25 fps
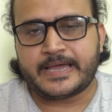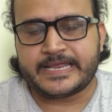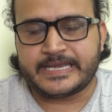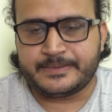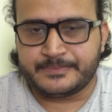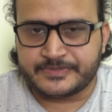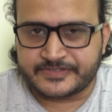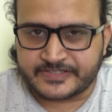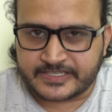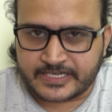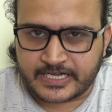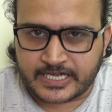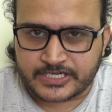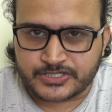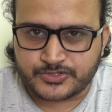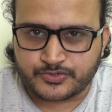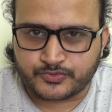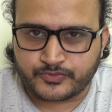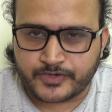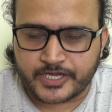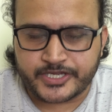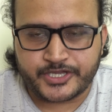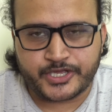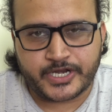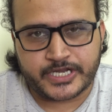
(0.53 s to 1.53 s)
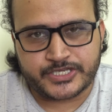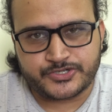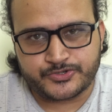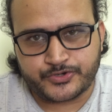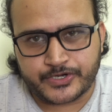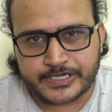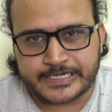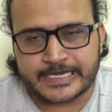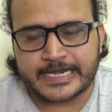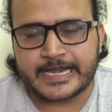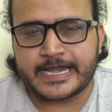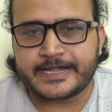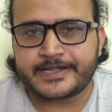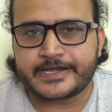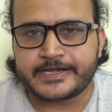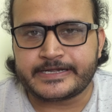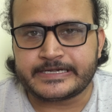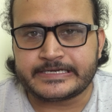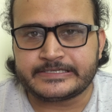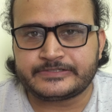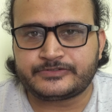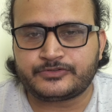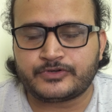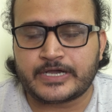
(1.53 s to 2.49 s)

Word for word: My name is Akash Shukla, your educator at Entri.